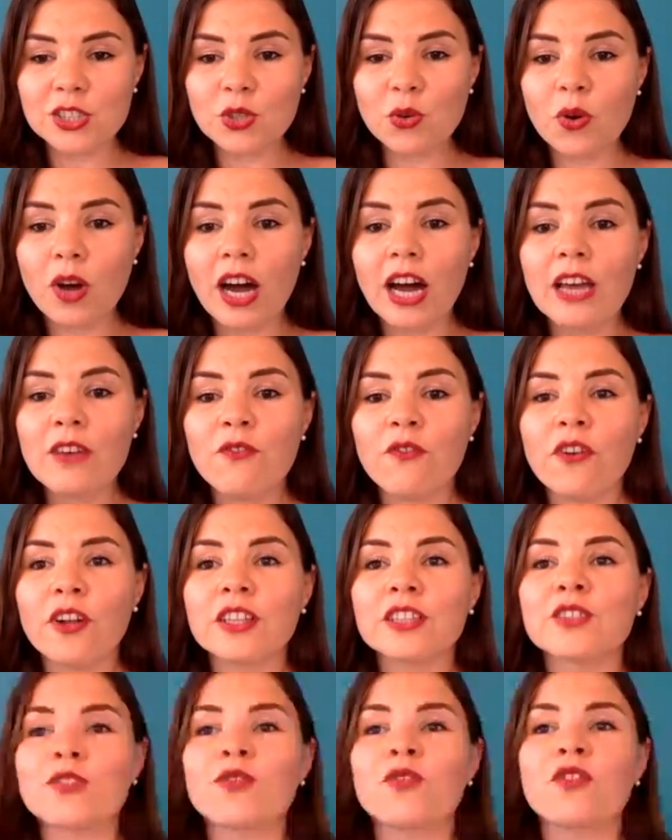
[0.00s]
So I
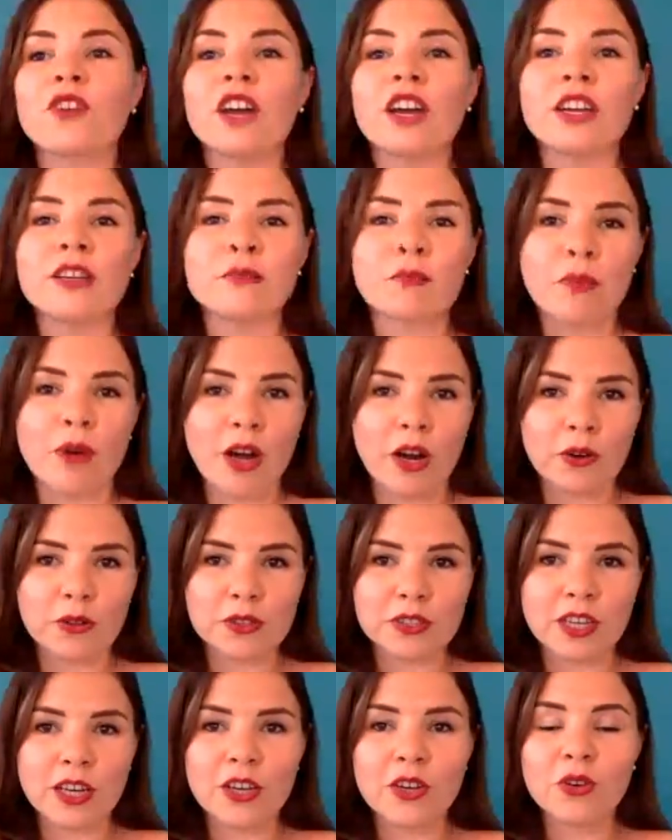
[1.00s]
felt very
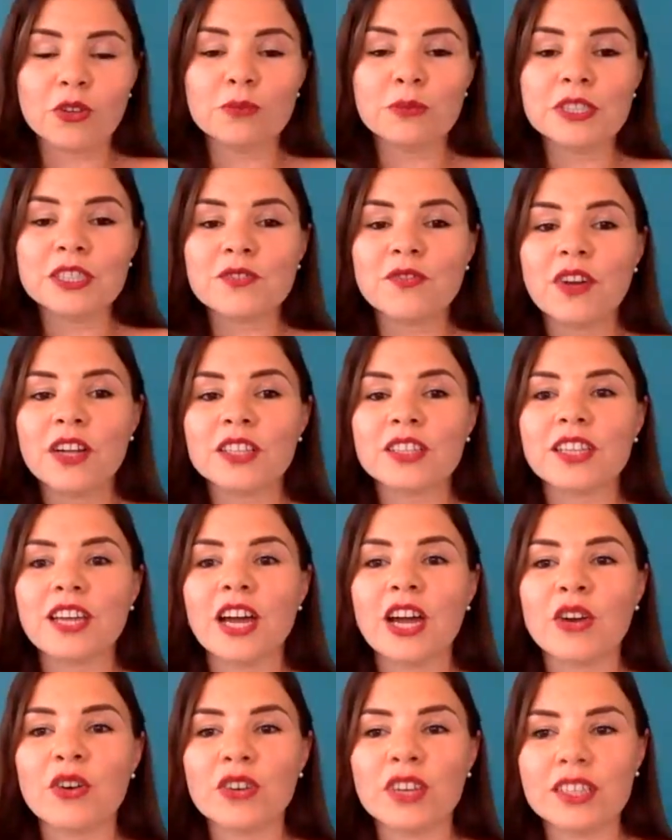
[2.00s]
empowered. I almost felt
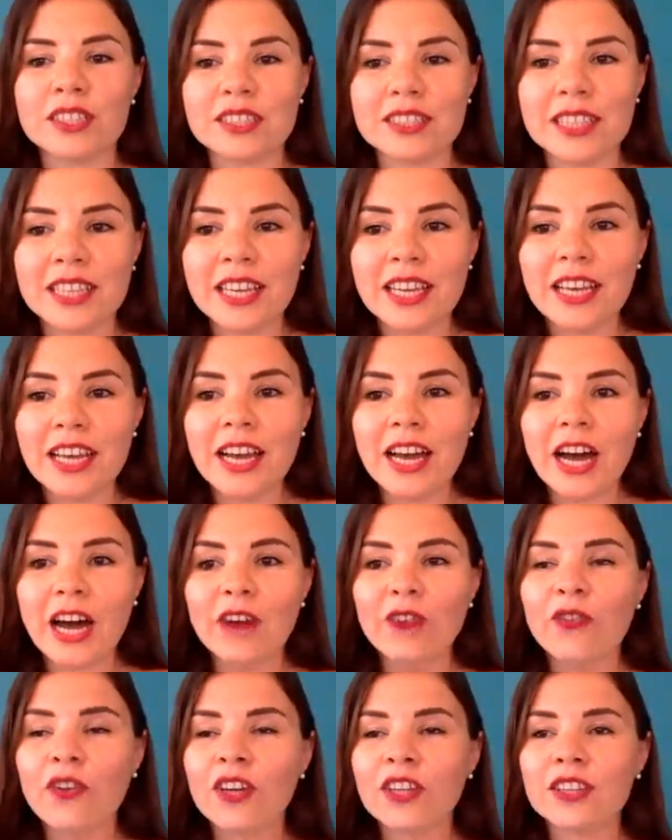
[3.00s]
arrogant.
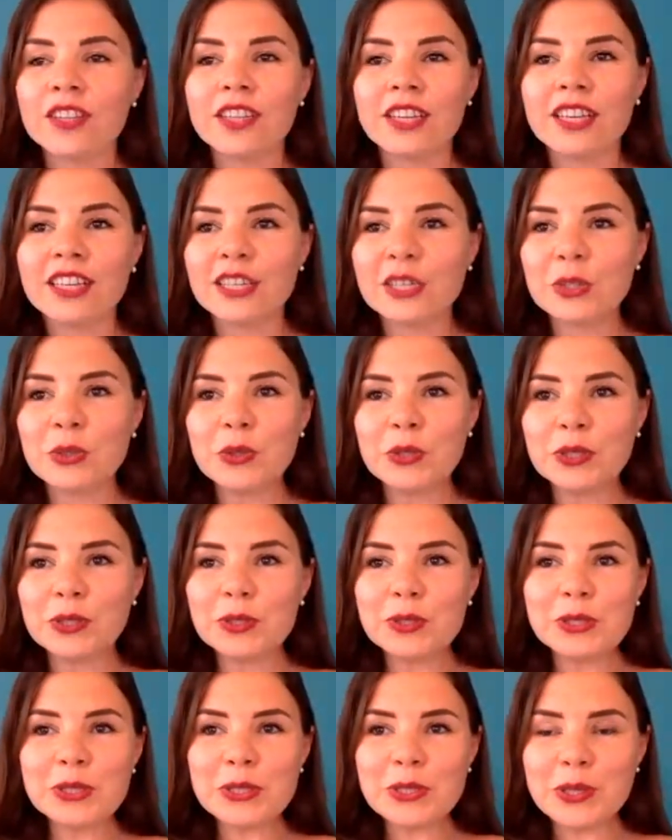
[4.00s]
I felt like, who are
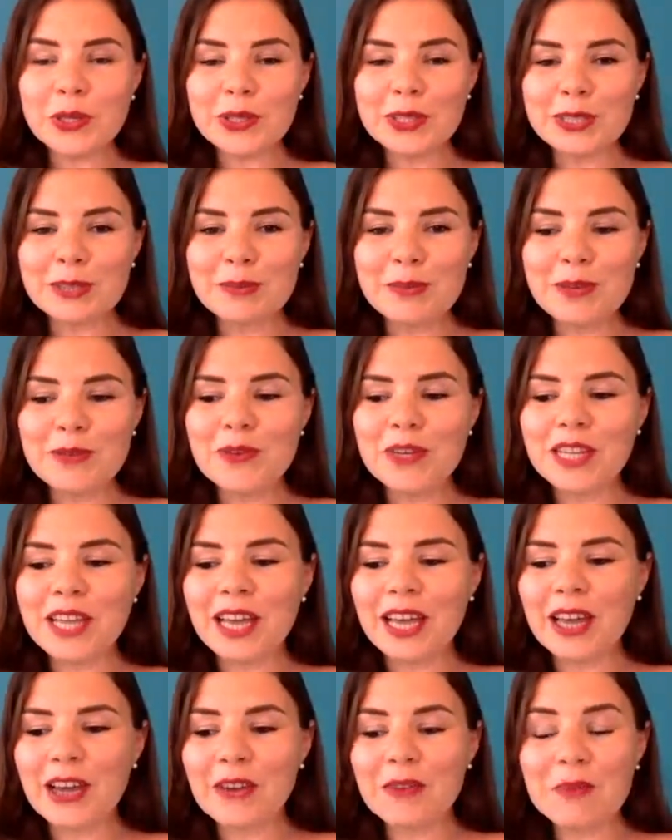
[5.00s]
you to talk to me when
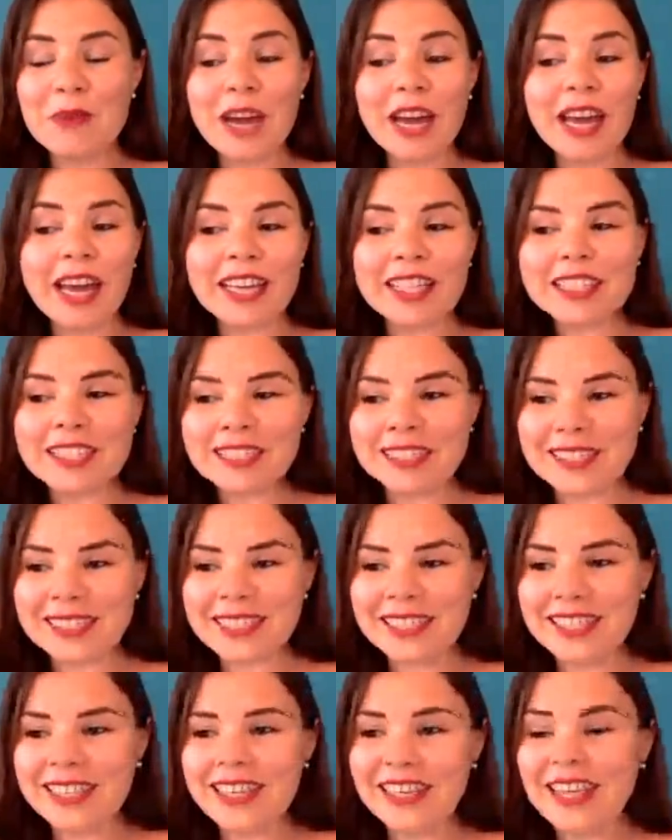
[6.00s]
I have my angels
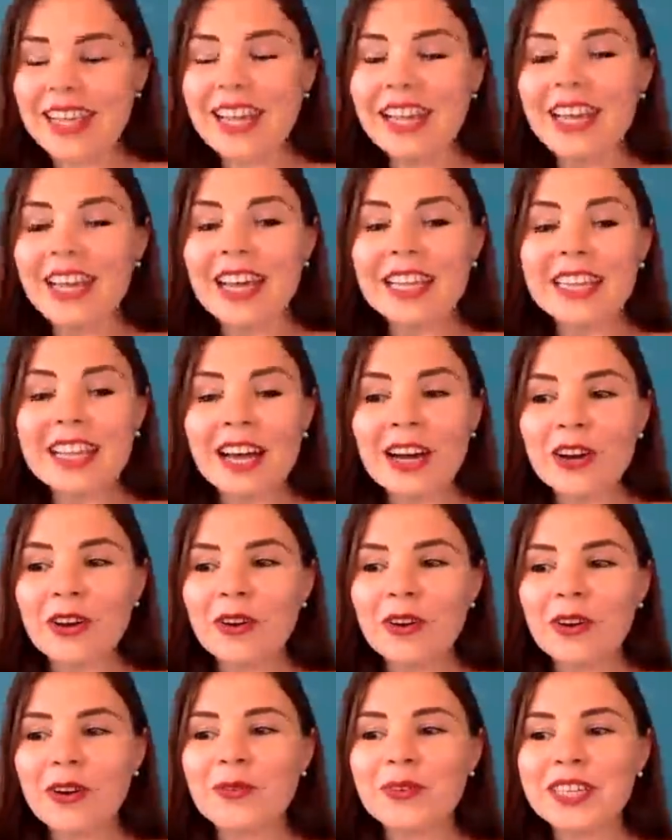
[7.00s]
here? Now,
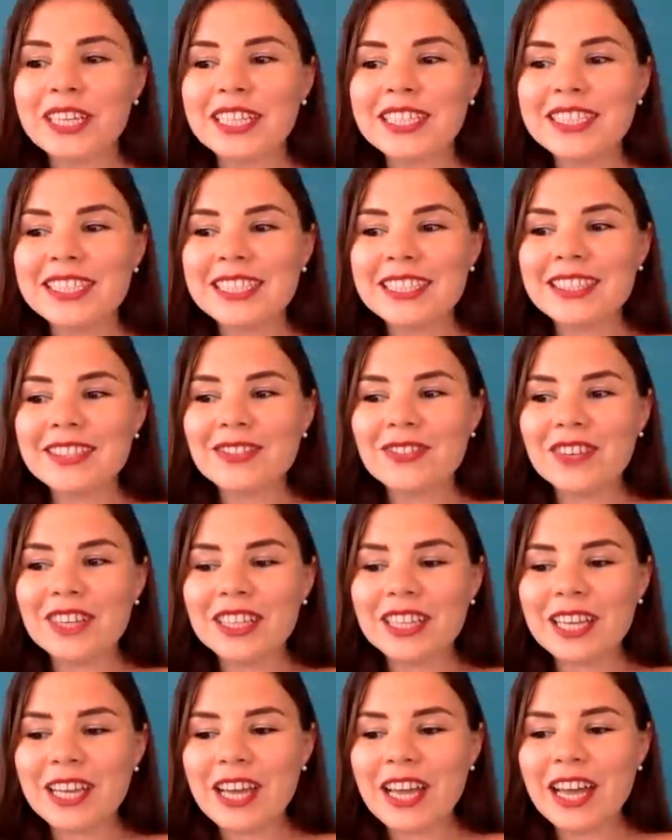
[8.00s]
what I didn't
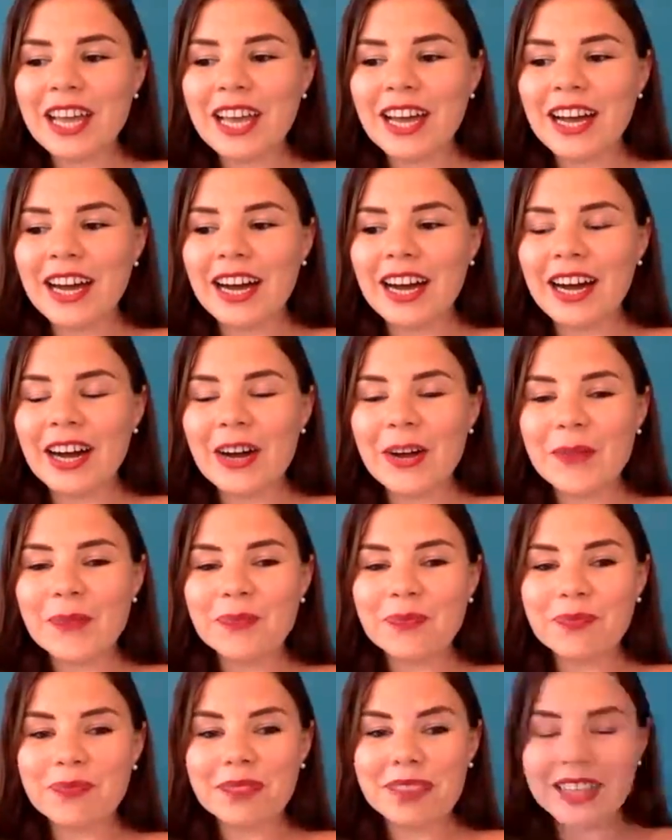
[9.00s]
really
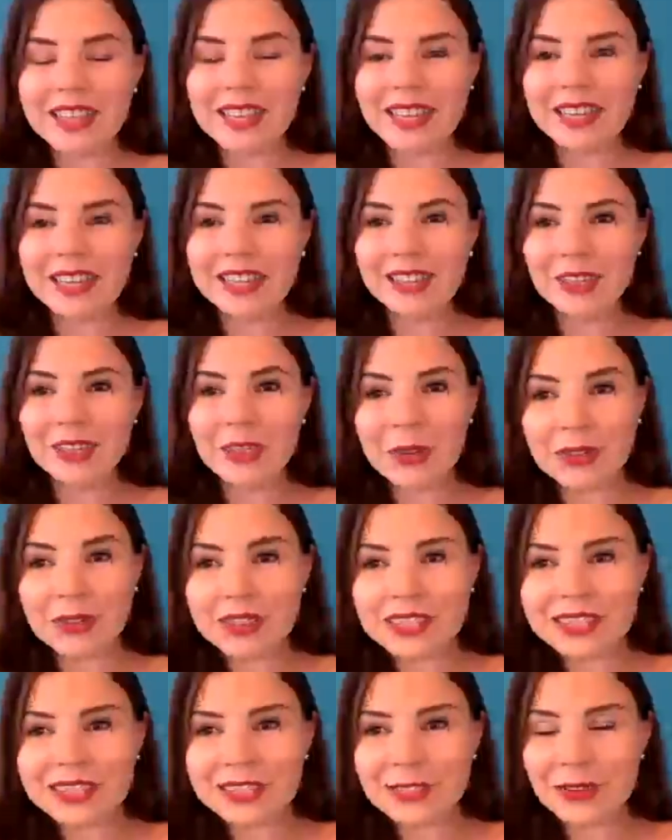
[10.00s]

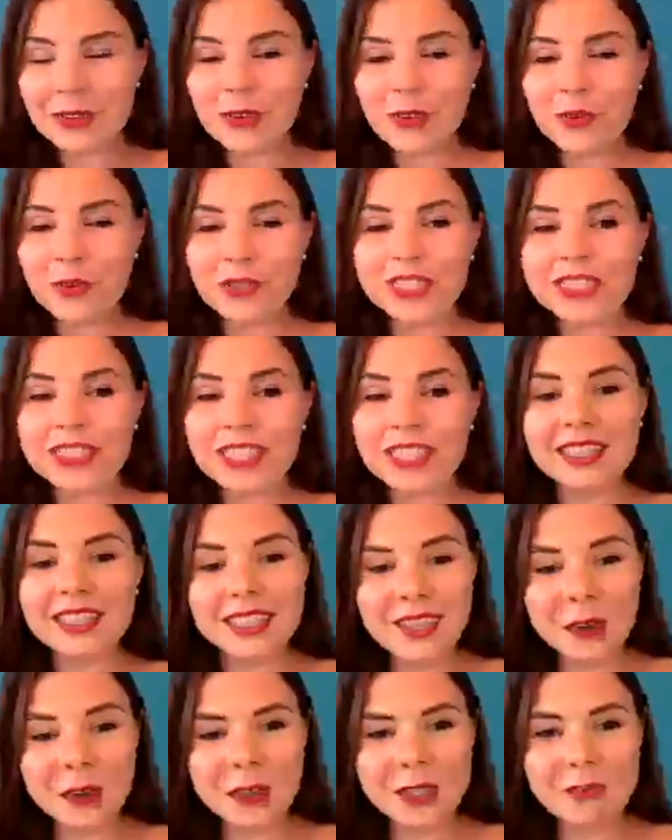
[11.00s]
thought through was that
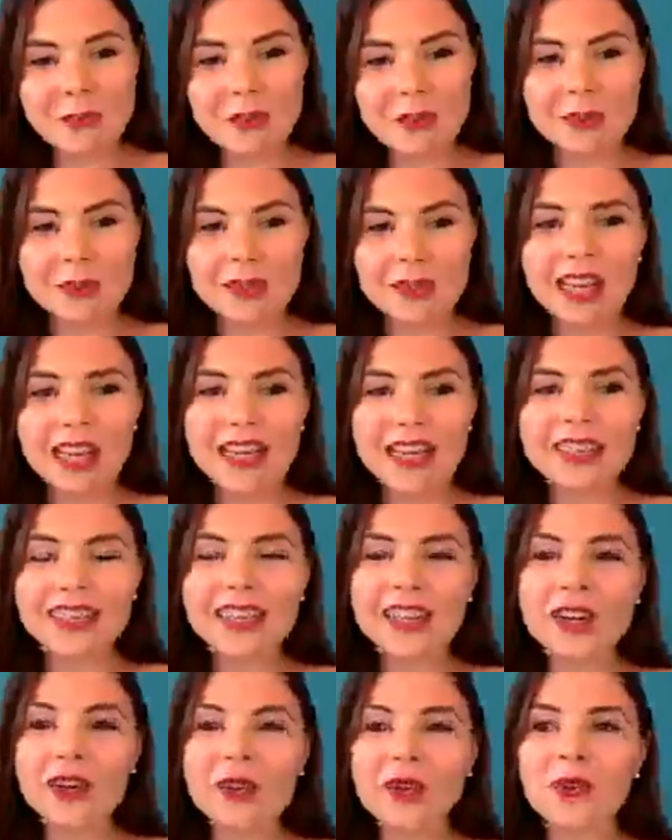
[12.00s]
those people had
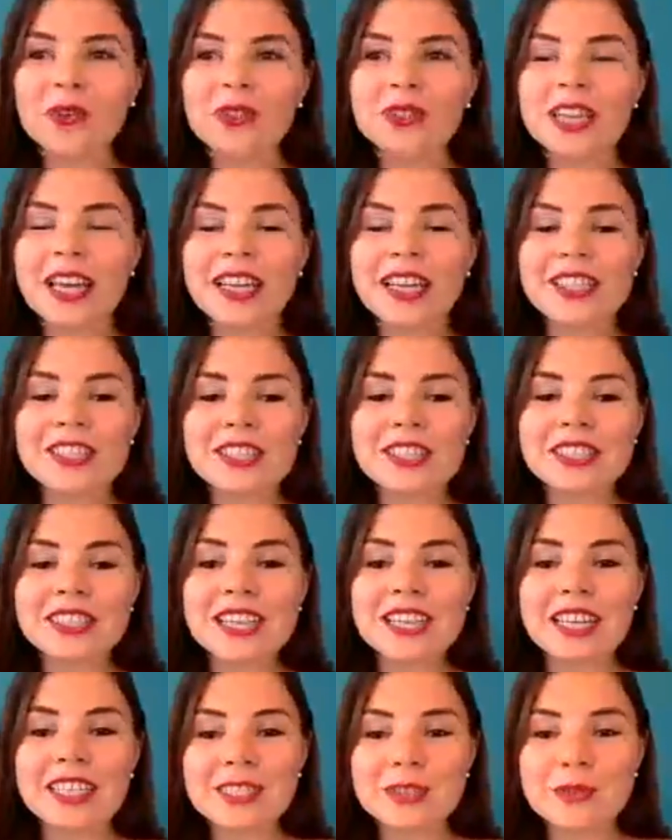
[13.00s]
their own angels
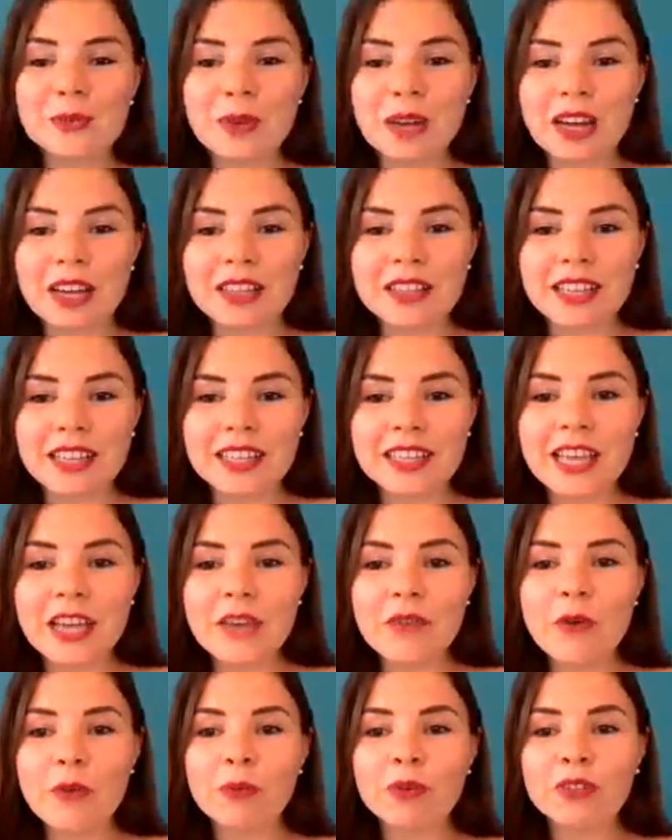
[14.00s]
as well, and they
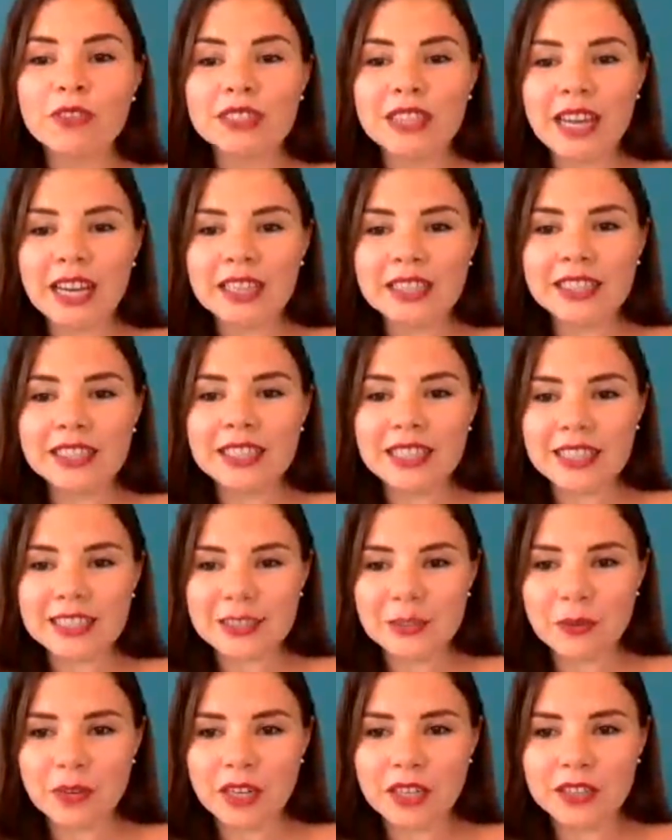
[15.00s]
were protected
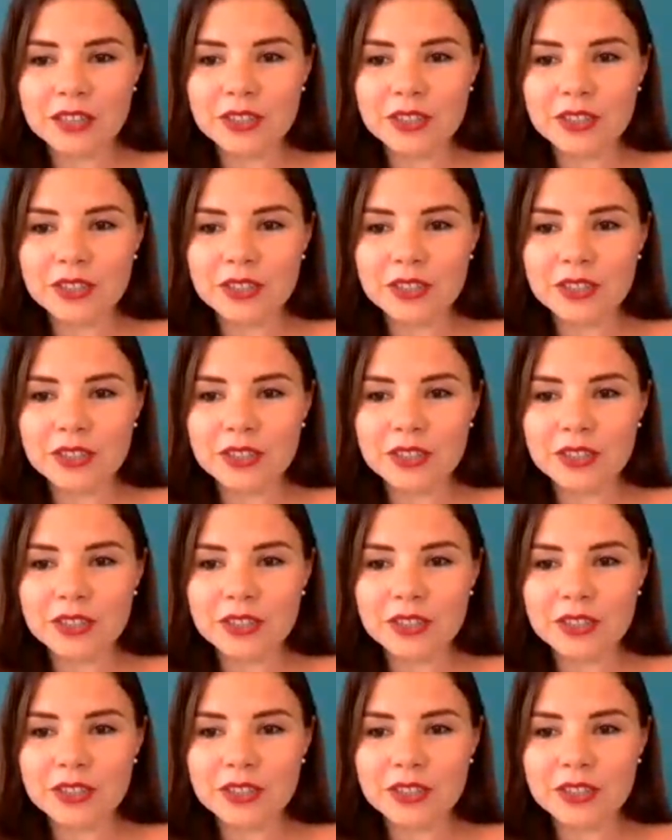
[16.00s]
as well.